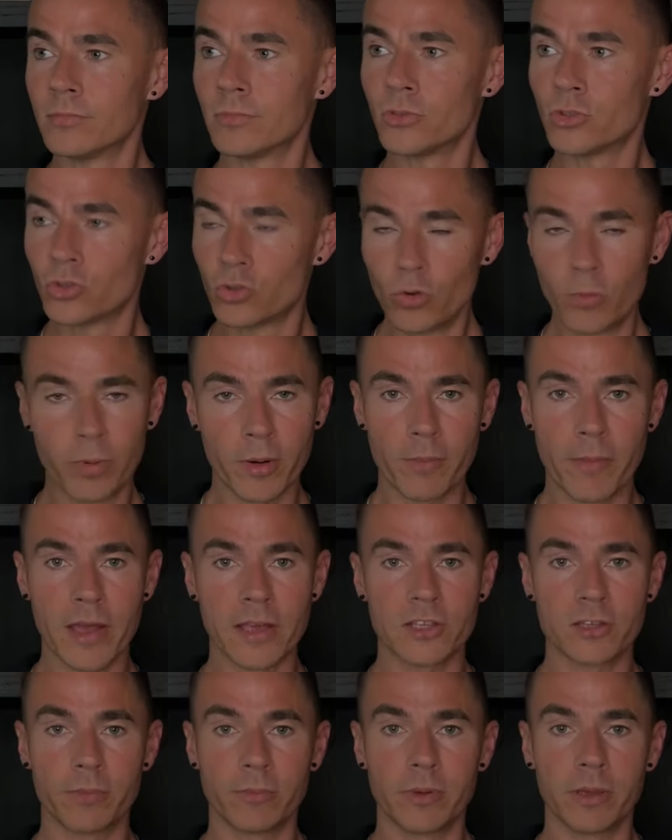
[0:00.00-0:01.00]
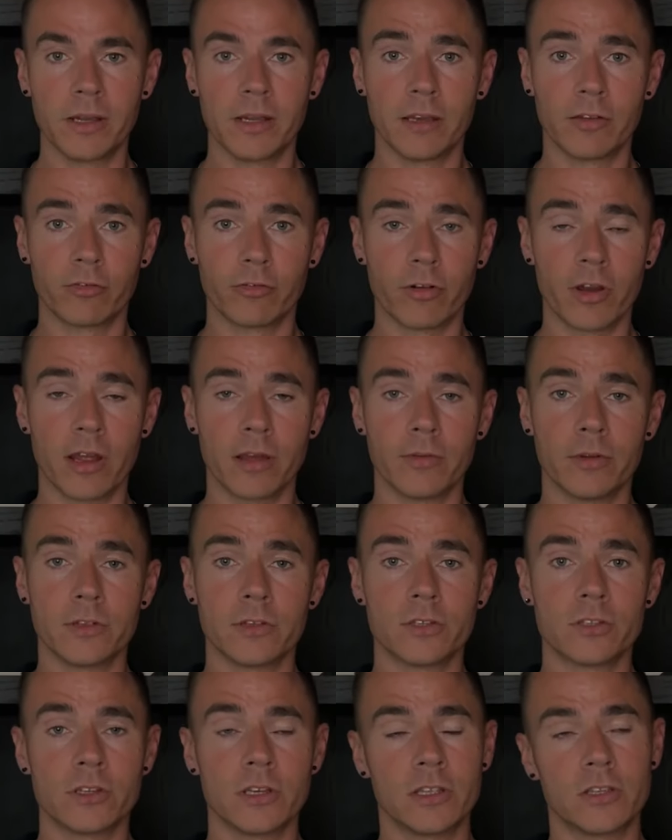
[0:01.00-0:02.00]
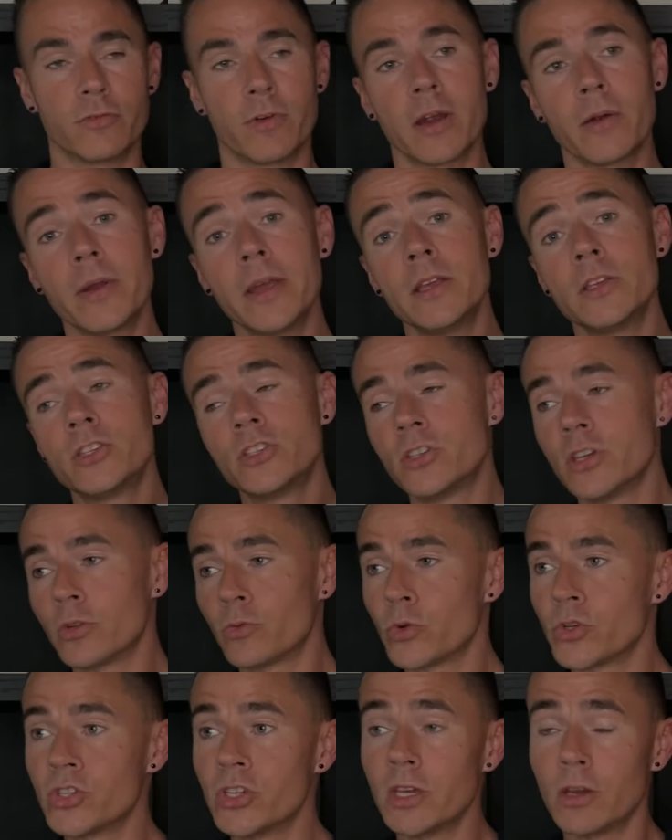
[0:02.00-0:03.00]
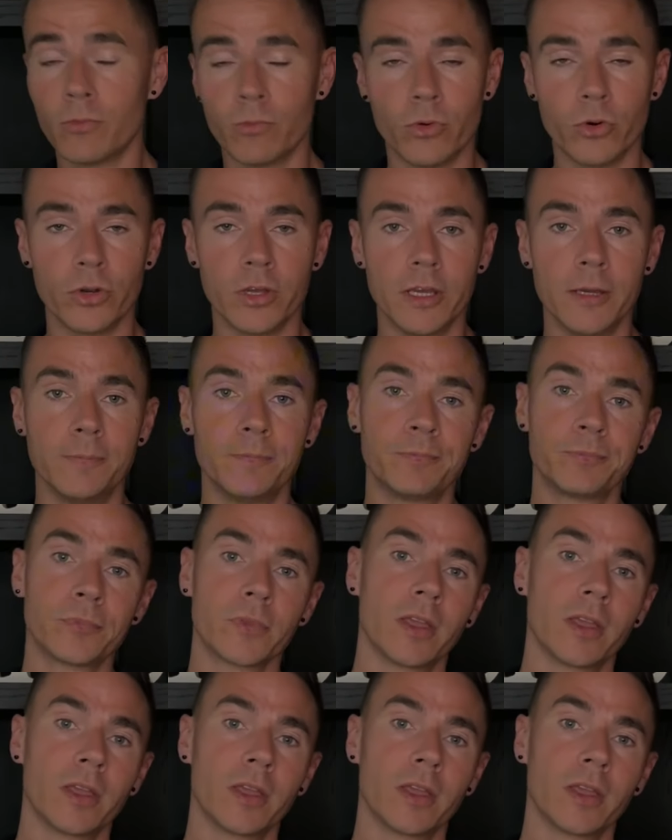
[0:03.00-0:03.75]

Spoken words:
super mass appealing fragrance. It's very citrusy and woody.